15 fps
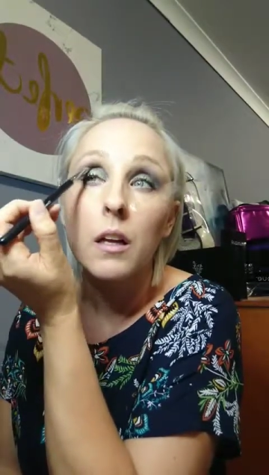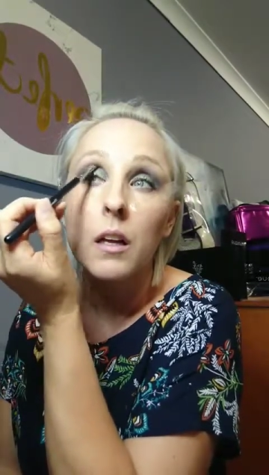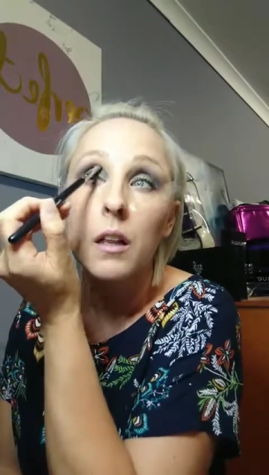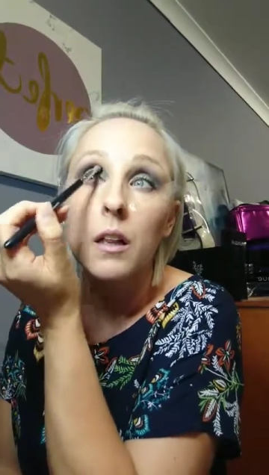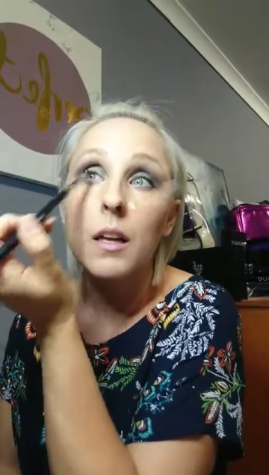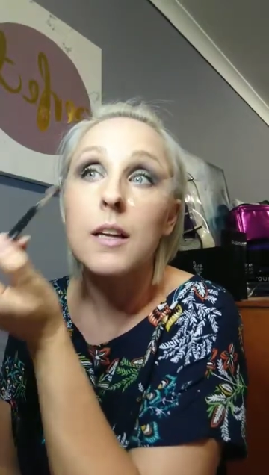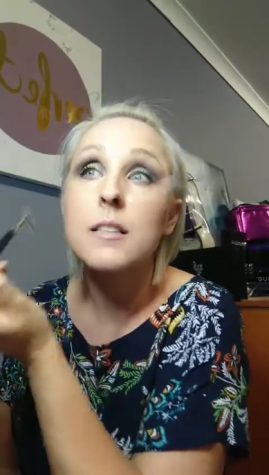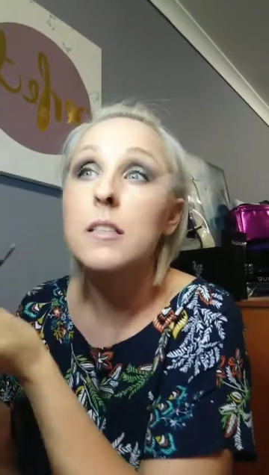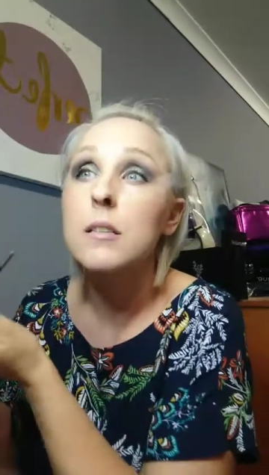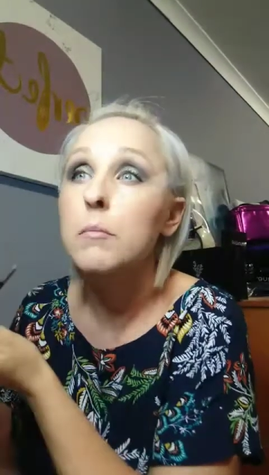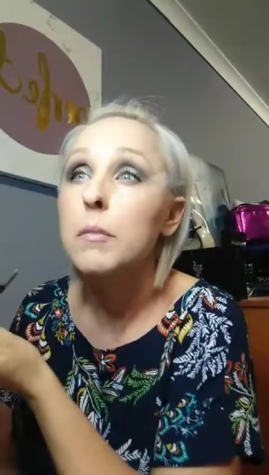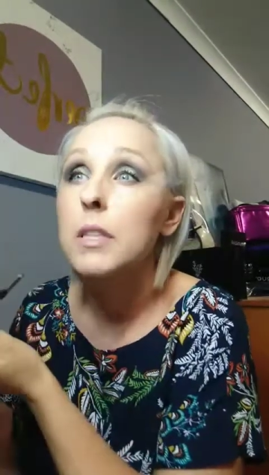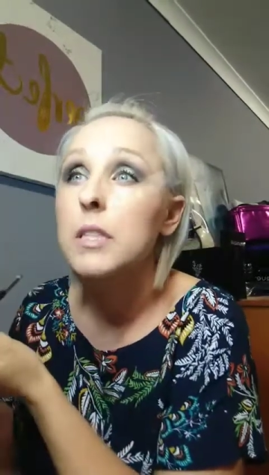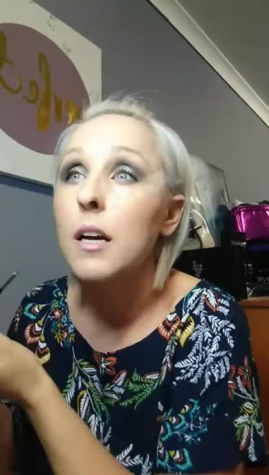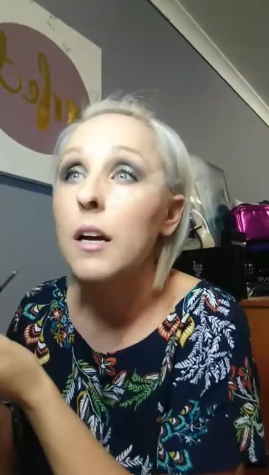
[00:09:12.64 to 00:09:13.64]
Let
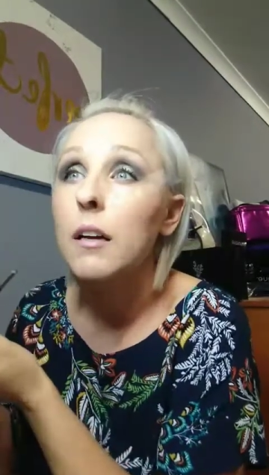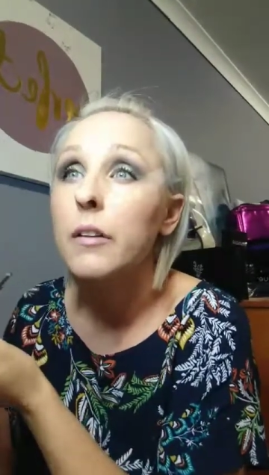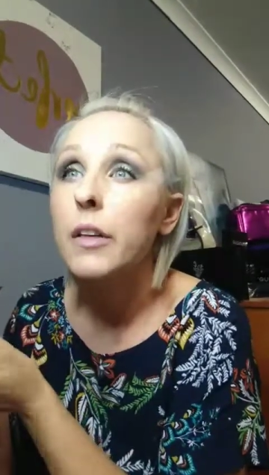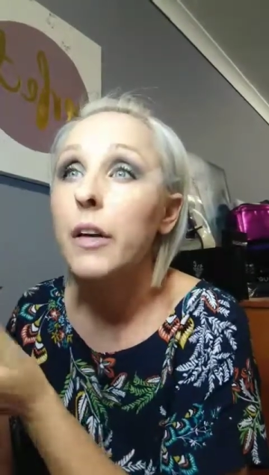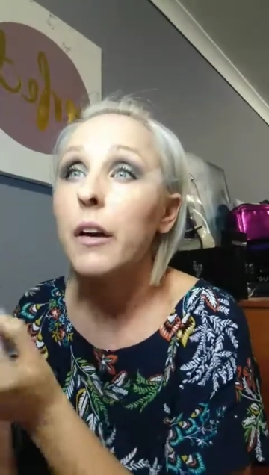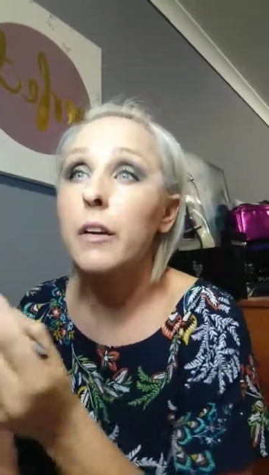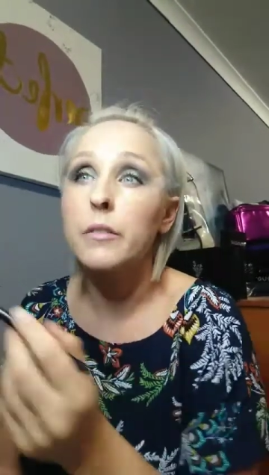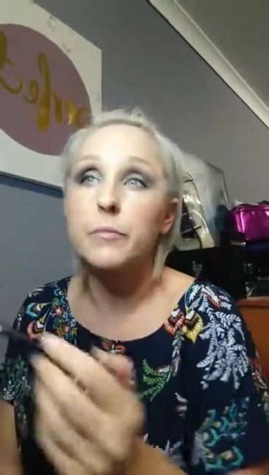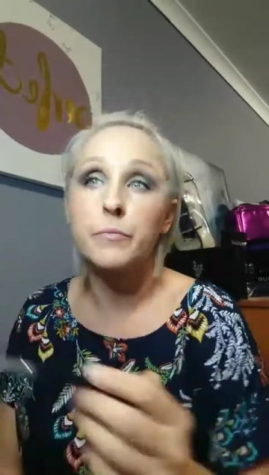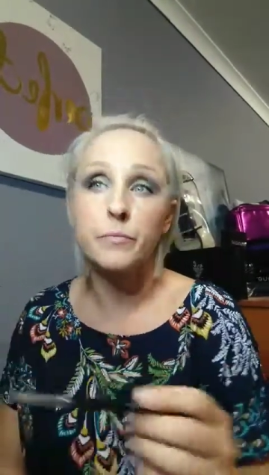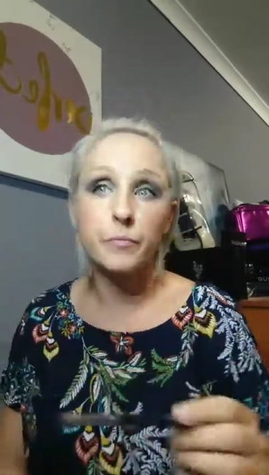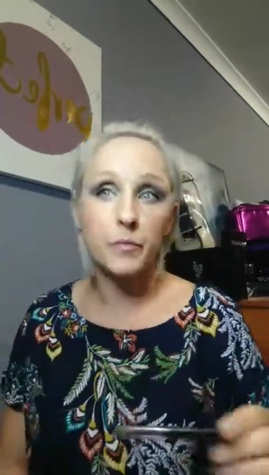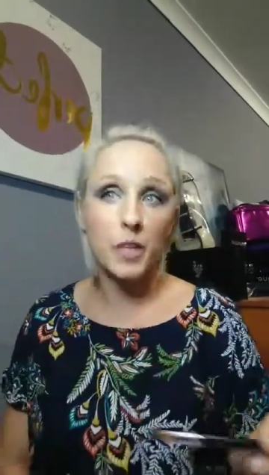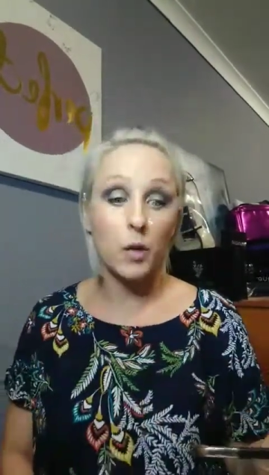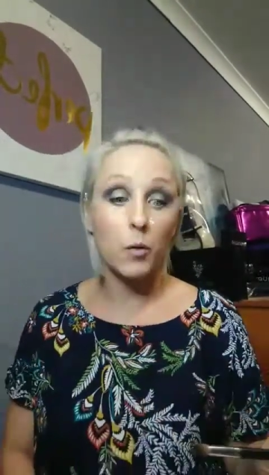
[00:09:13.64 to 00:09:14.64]
me tell you,
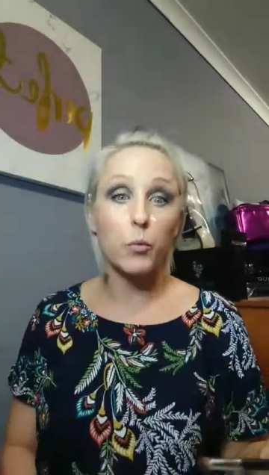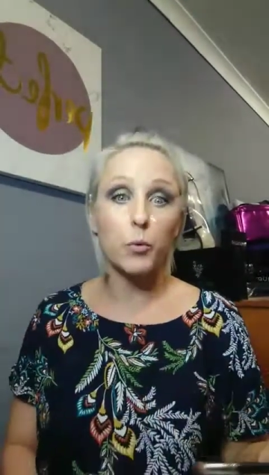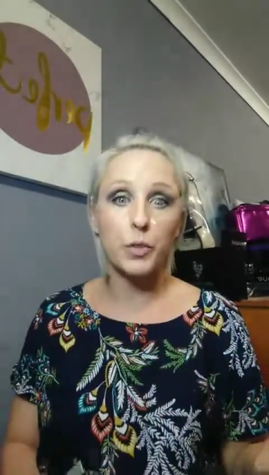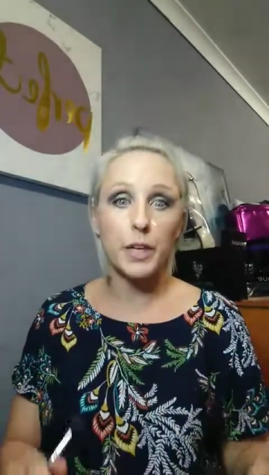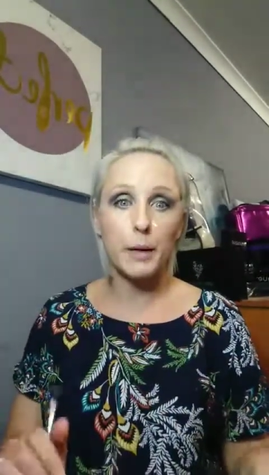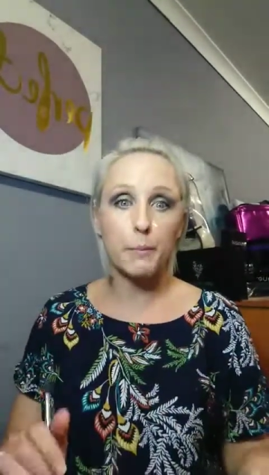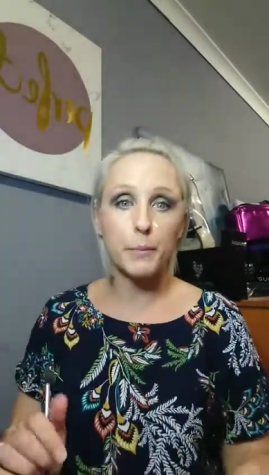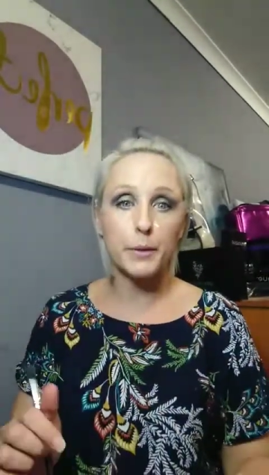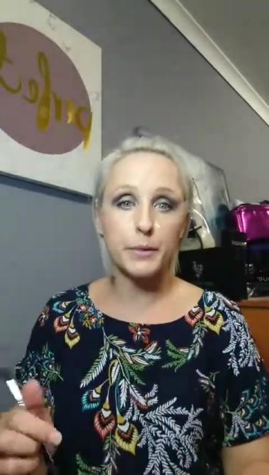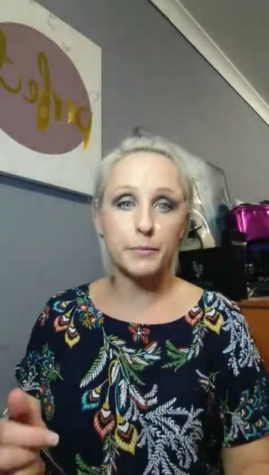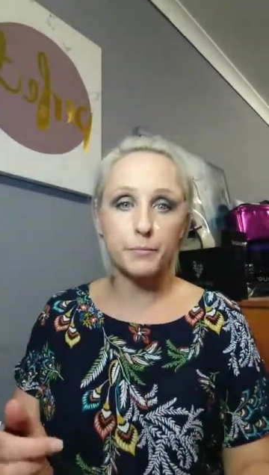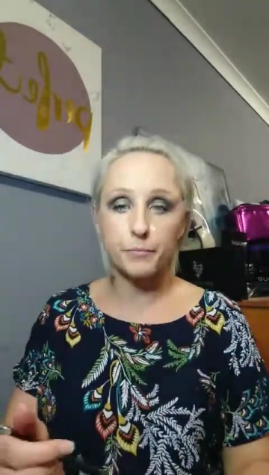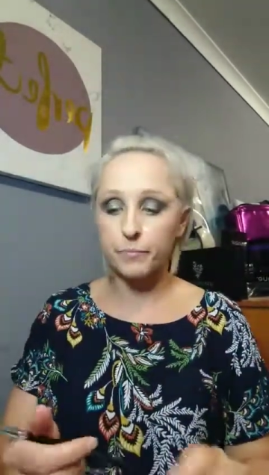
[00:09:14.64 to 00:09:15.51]
it wouldn't happen.